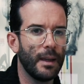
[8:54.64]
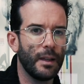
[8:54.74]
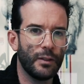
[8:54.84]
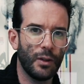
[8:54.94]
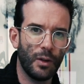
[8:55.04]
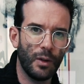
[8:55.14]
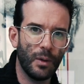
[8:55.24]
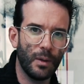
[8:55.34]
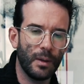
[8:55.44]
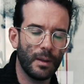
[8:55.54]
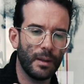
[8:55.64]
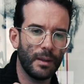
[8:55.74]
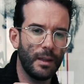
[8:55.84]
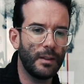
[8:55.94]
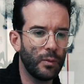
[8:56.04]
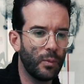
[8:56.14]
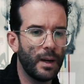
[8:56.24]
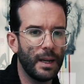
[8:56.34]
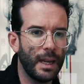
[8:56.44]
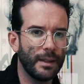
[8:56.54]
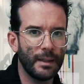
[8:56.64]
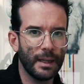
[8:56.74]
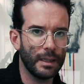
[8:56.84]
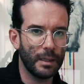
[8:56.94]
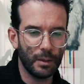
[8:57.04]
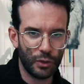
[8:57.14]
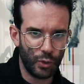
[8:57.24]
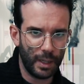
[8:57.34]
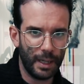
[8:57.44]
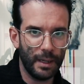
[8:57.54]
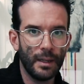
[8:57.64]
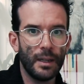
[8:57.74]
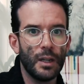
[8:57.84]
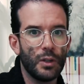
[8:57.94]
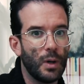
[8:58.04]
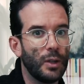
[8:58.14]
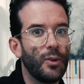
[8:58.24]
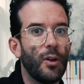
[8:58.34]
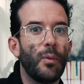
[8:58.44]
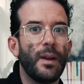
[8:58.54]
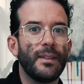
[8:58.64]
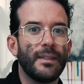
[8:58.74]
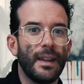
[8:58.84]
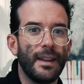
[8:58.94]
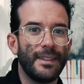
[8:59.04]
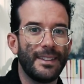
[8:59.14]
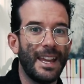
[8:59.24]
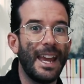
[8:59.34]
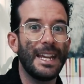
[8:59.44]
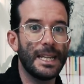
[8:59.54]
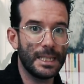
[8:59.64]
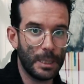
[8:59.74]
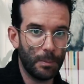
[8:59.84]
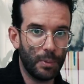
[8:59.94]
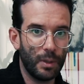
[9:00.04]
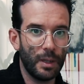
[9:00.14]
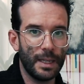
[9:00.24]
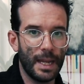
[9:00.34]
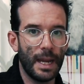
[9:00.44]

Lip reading: So this is where it gets like a little tricky. Try to always stay simple in the